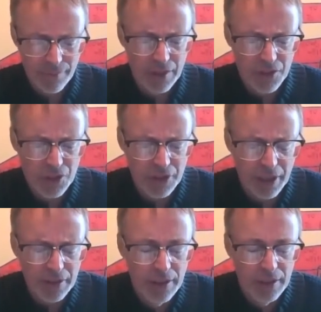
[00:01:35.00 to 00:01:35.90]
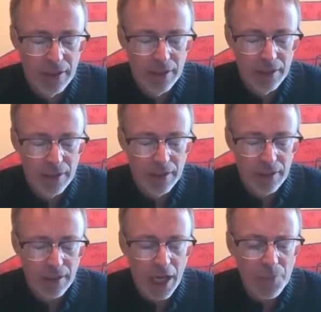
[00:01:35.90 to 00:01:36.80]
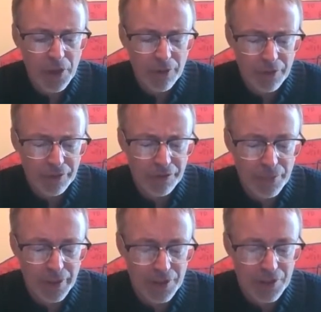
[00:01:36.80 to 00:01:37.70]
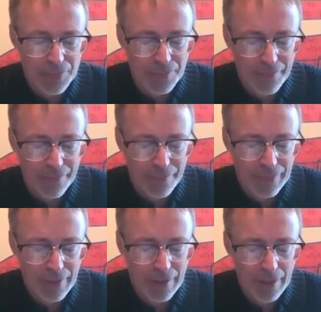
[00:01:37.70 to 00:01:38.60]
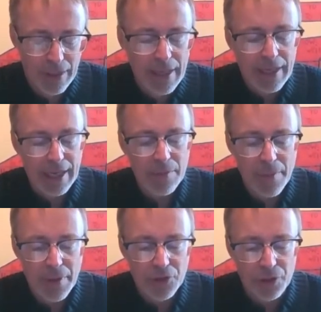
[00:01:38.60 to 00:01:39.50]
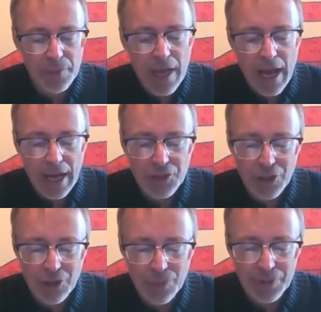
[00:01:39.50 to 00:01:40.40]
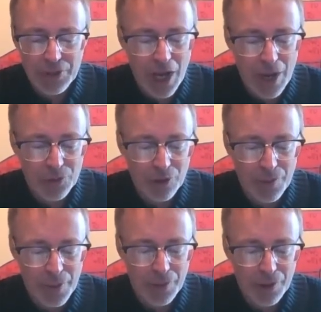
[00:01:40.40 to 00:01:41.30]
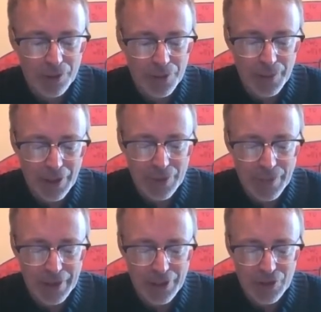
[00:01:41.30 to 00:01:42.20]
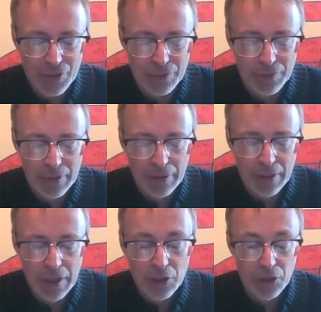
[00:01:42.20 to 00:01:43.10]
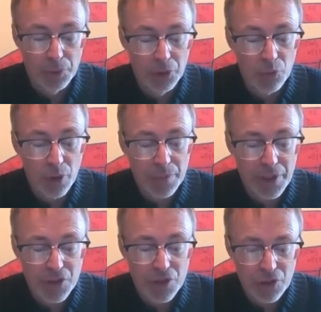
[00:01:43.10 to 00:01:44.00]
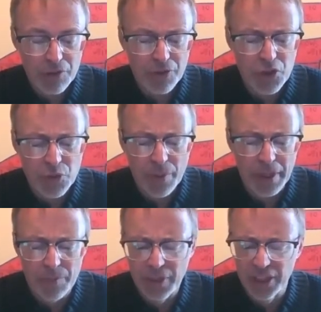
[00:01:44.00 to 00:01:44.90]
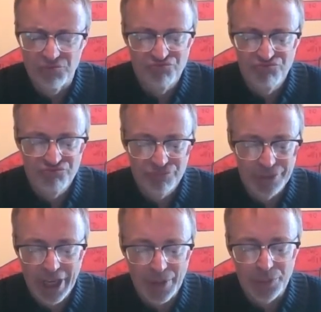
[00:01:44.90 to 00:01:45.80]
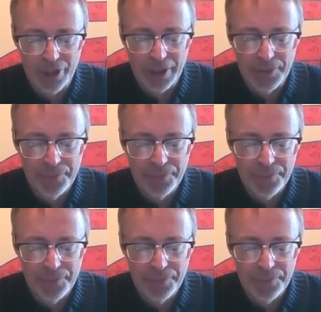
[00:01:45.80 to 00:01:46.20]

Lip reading: You still there? I'll be over in a few minutes. In my bedroom, I tug open the top drawer of my bureau to pick out a bathing suit. The blue one piece is good for swimming, but not pretty.